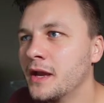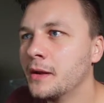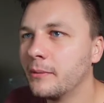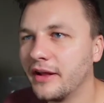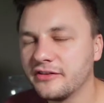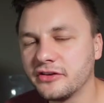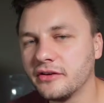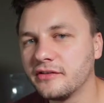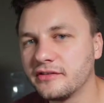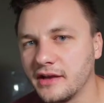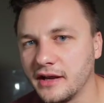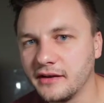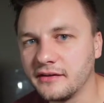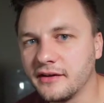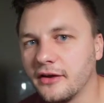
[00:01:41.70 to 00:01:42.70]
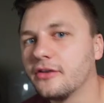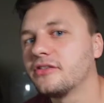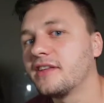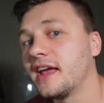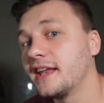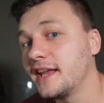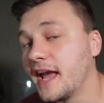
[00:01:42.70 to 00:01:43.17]
But that's a good sign to tell us
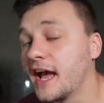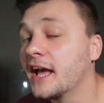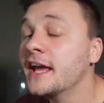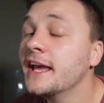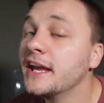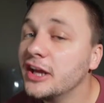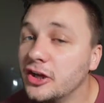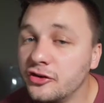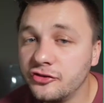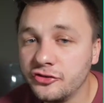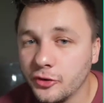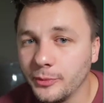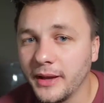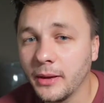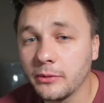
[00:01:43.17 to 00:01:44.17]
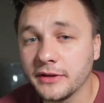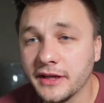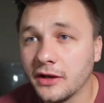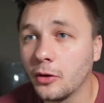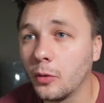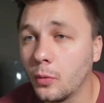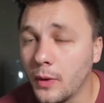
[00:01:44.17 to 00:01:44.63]
that, yeah, he should be able to
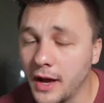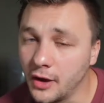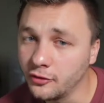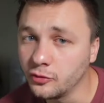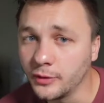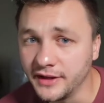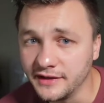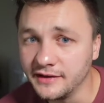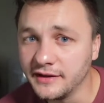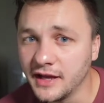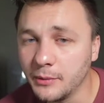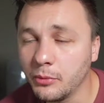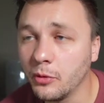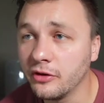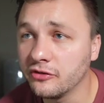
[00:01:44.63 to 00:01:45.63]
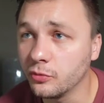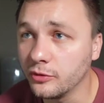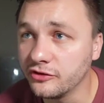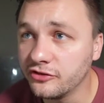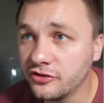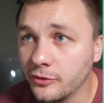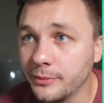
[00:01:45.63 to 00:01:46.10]
get around 20 DK points, which
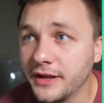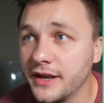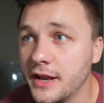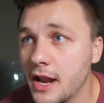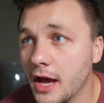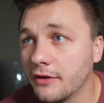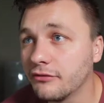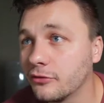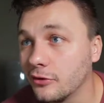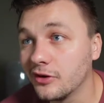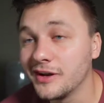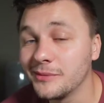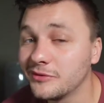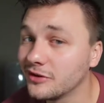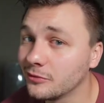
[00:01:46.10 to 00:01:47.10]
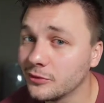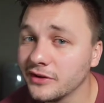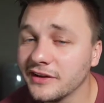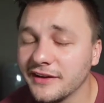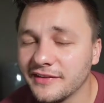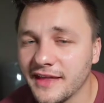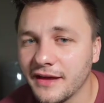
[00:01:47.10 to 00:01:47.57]
should be enough for him to really
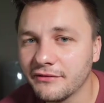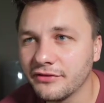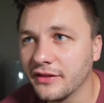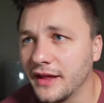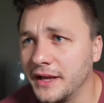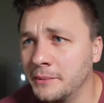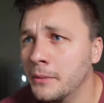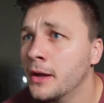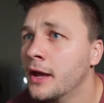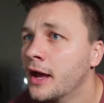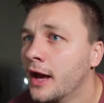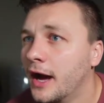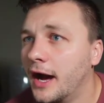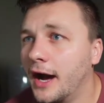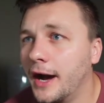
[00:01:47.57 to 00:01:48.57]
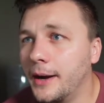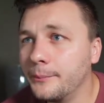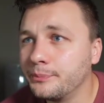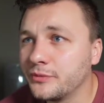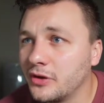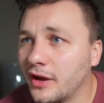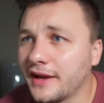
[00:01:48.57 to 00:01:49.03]
get that flame. You
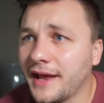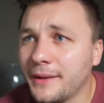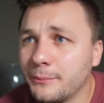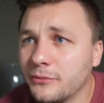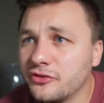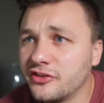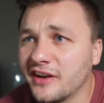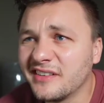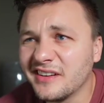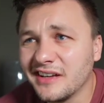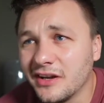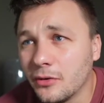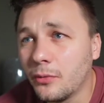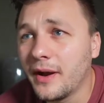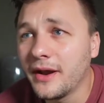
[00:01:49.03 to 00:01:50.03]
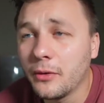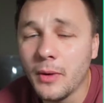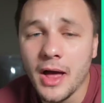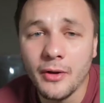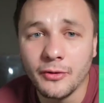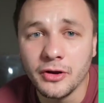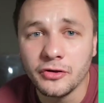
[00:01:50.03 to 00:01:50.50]
know, I got him projected to get right
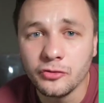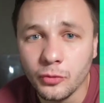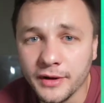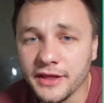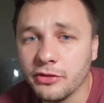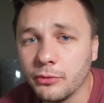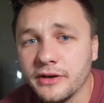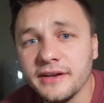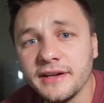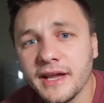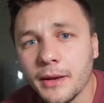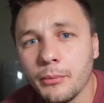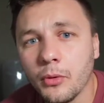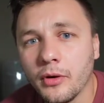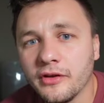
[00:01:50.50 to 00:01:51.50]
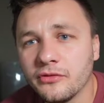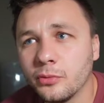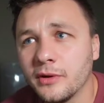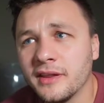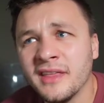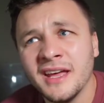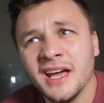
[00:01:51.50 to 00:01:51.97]
around 23 DK points
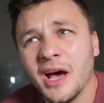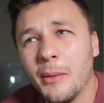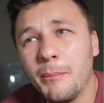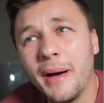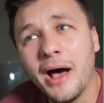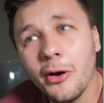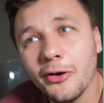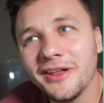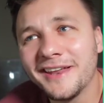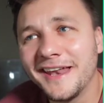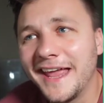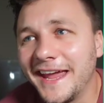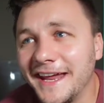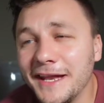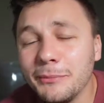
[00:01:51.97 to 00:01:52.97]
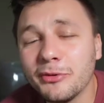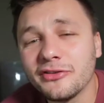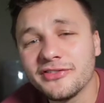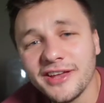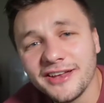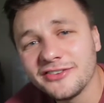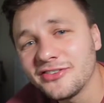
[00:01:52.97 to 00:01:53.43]
with about an
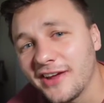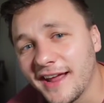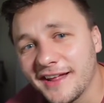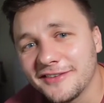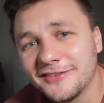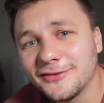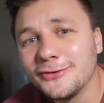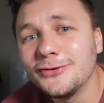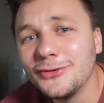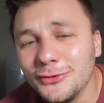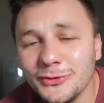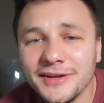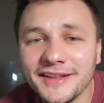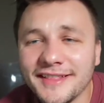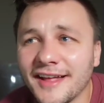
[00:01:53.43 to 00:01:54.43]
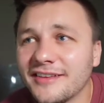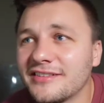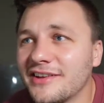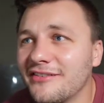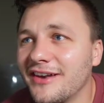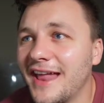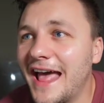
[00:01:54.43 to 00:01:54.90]
80% chance to get that
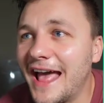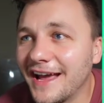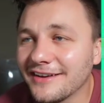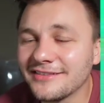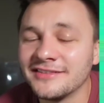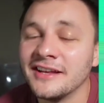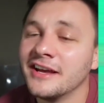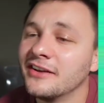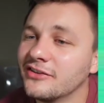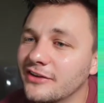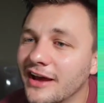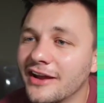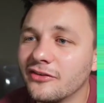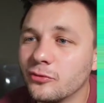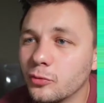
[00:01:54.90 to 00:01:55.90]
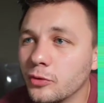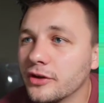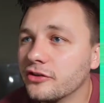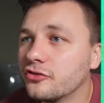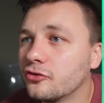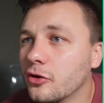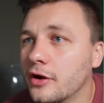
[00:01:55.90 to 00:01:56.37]
7X. So that is really
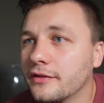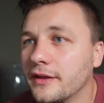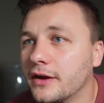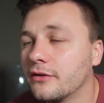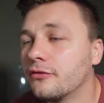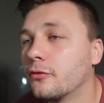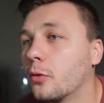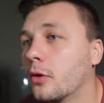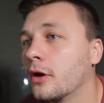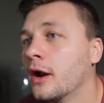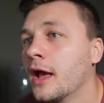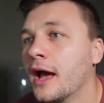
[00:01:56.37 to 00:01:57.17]
strong there for